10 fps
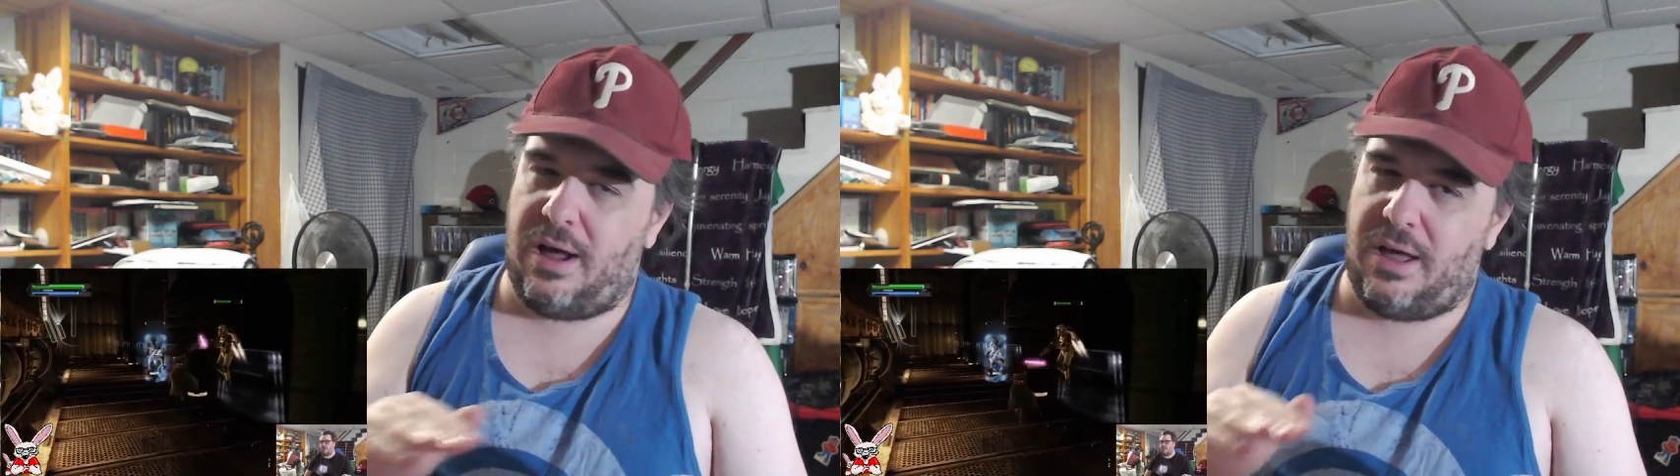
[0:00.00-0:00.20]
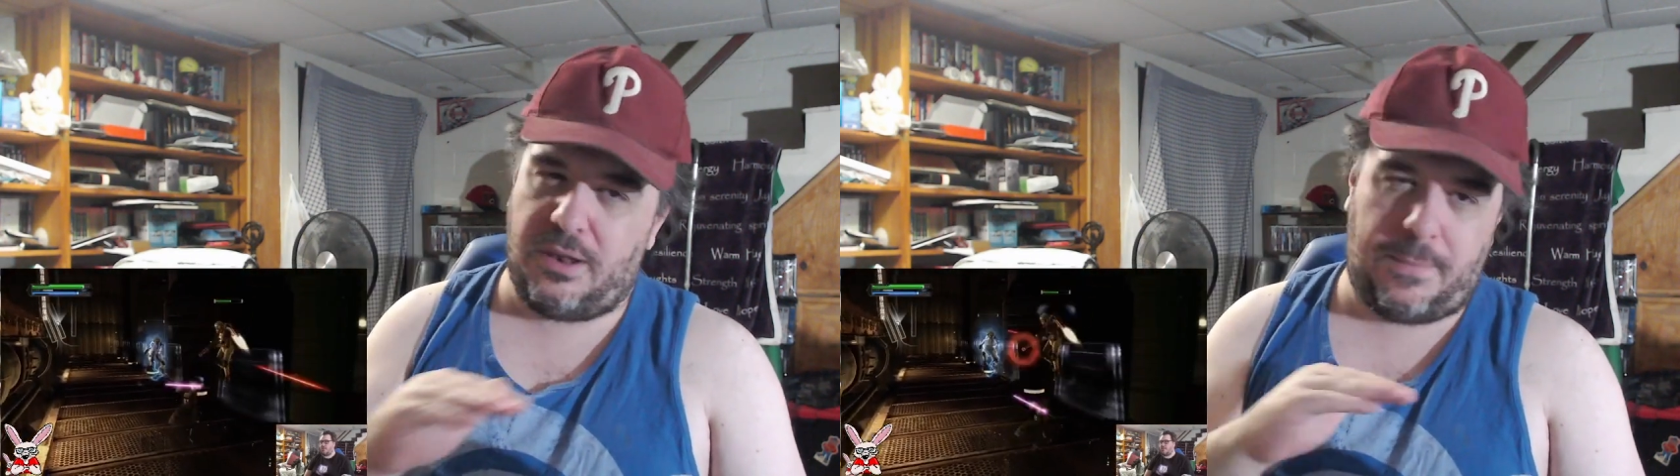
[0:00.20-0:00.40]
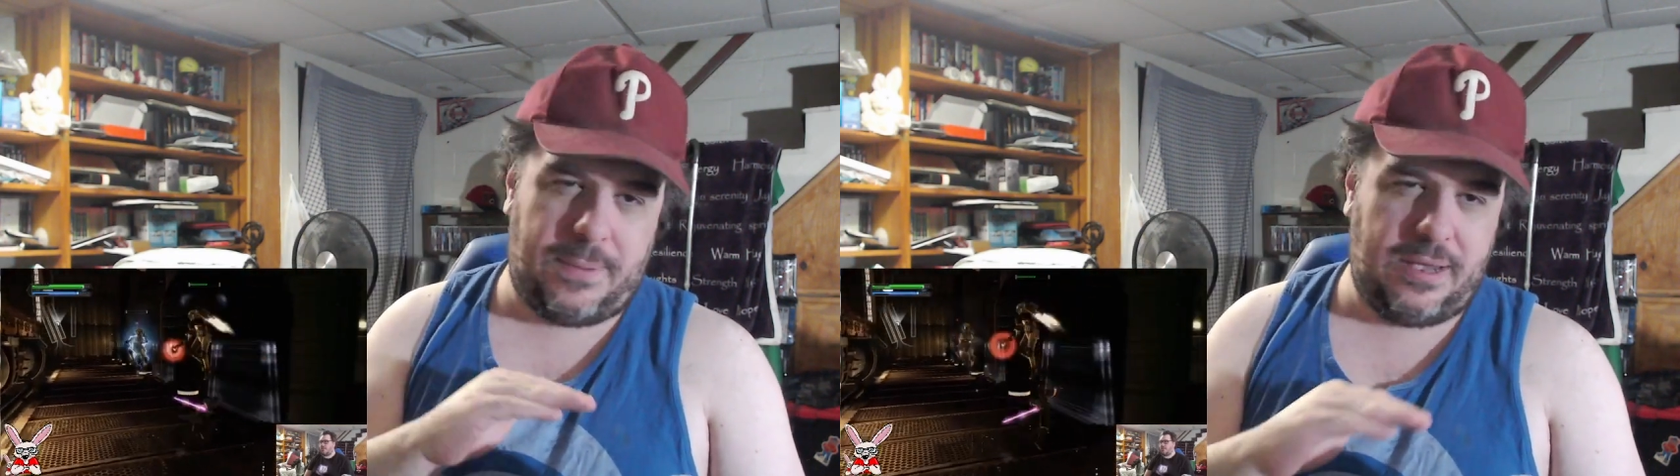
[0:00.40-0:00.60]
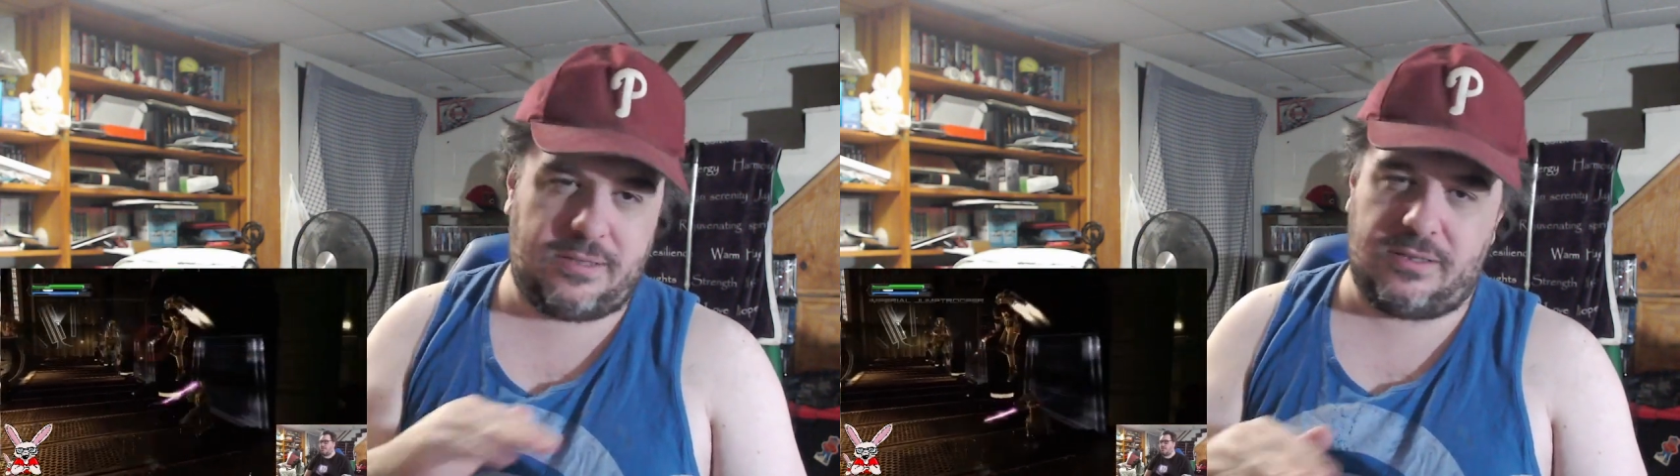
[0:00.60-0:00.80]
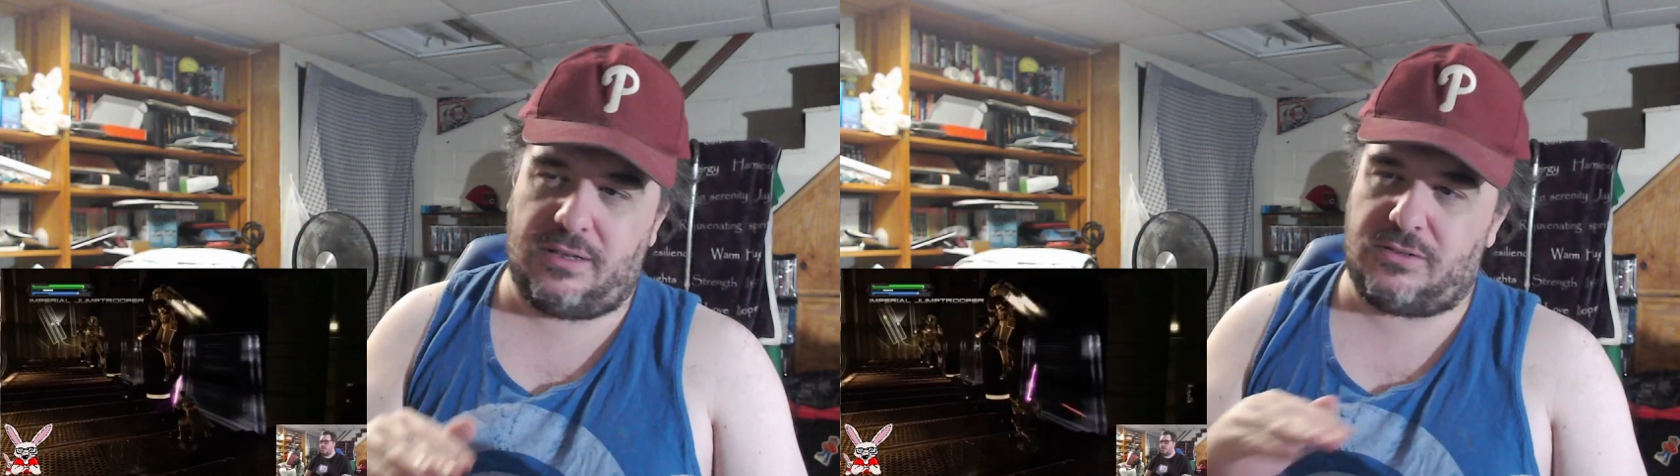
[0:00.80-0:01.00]
other
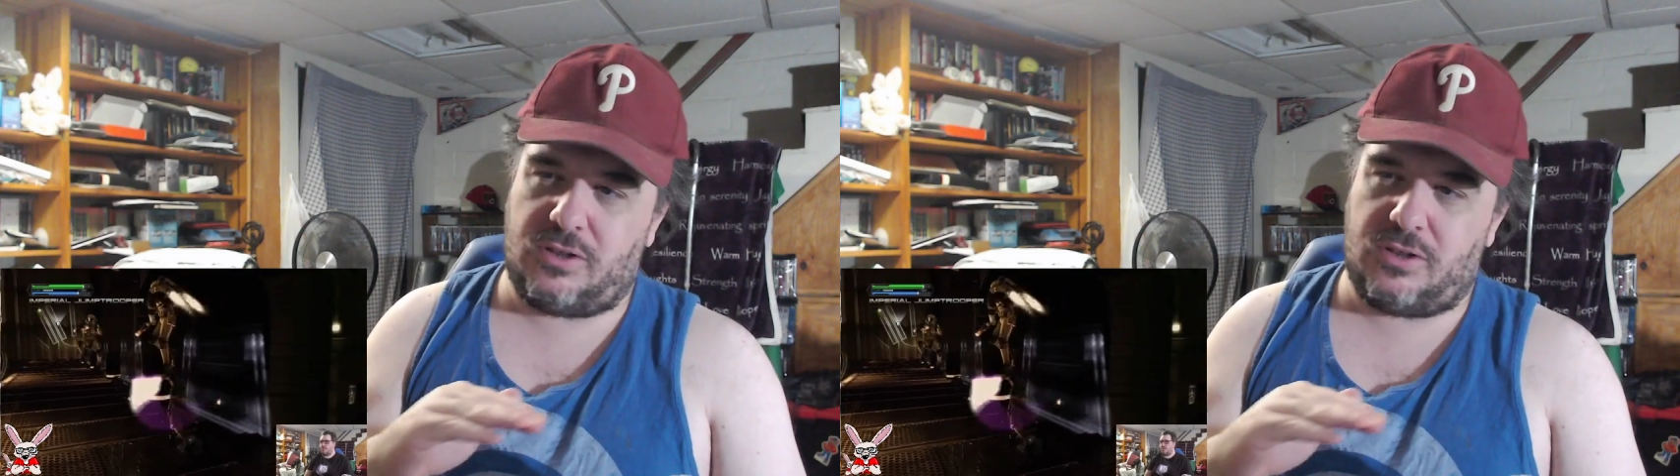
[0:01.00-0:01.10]
pieces of